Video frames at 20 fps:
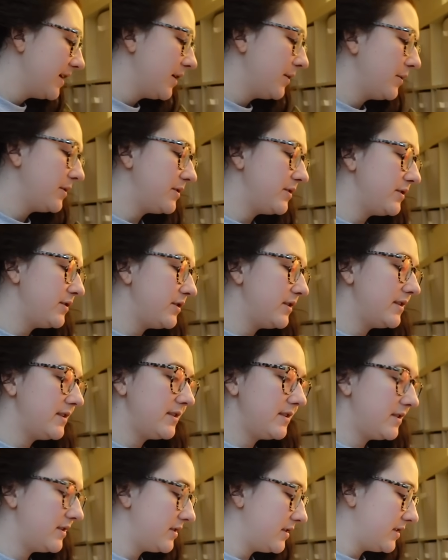Which is
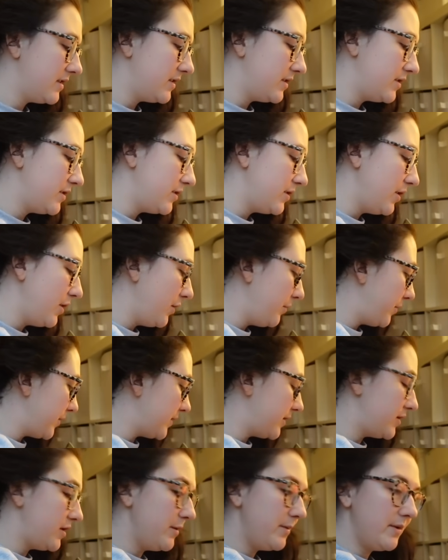just super
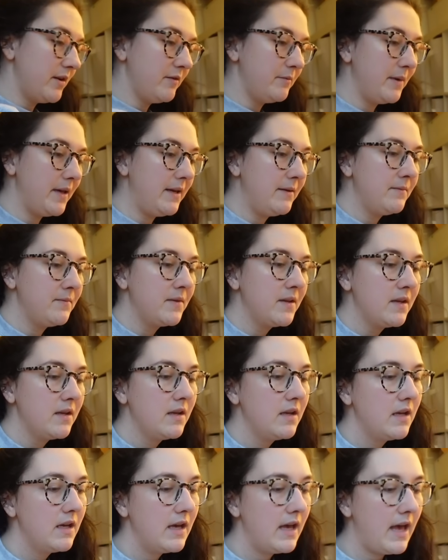stupid of me.
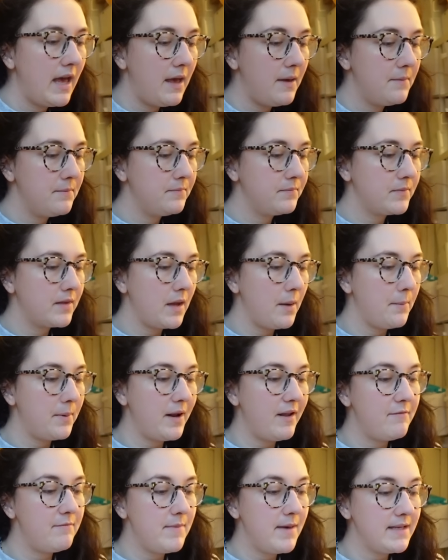But
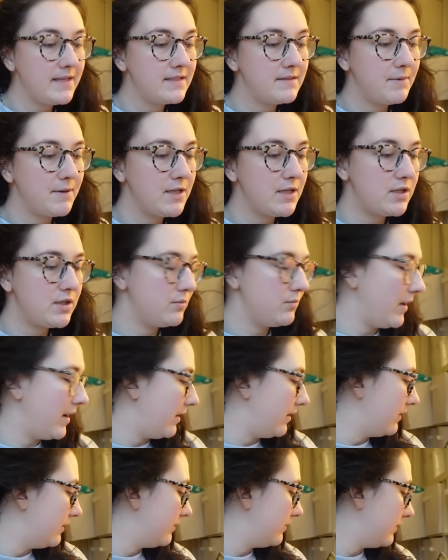I've
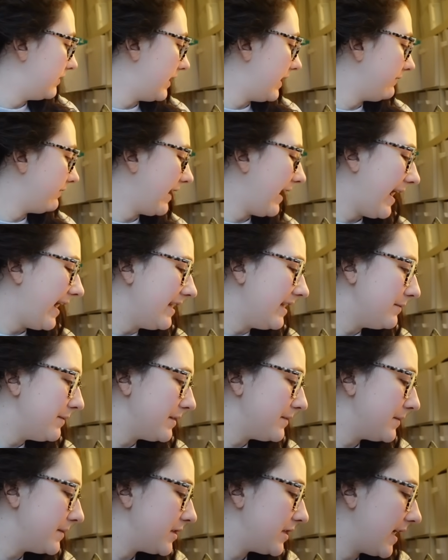kind of
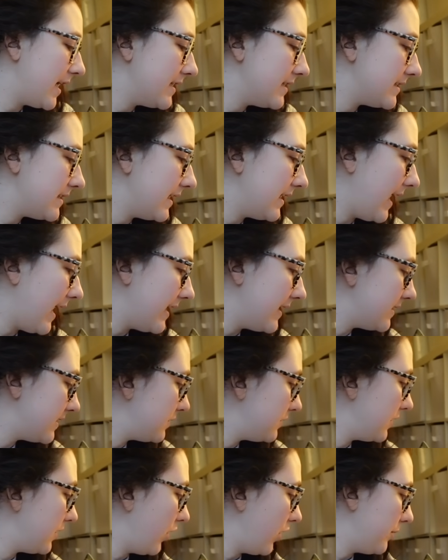missed my chance, I guess,
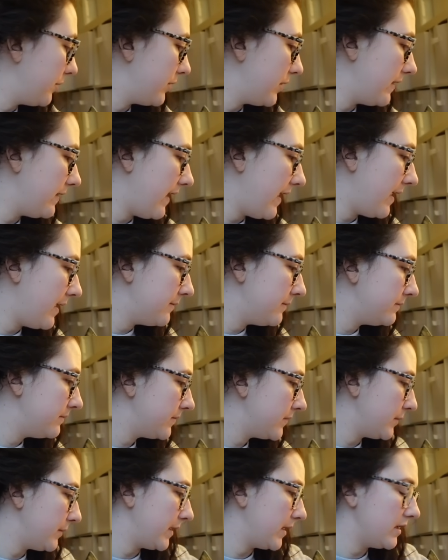to incorporate that.
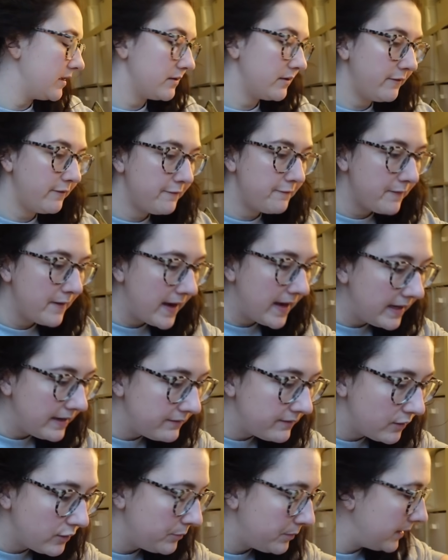Oh my goodness, I've got 5
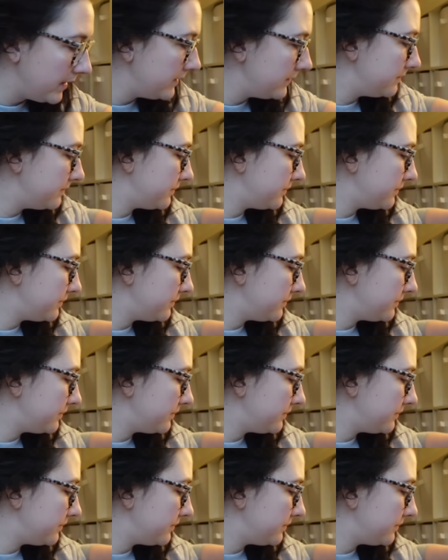to open.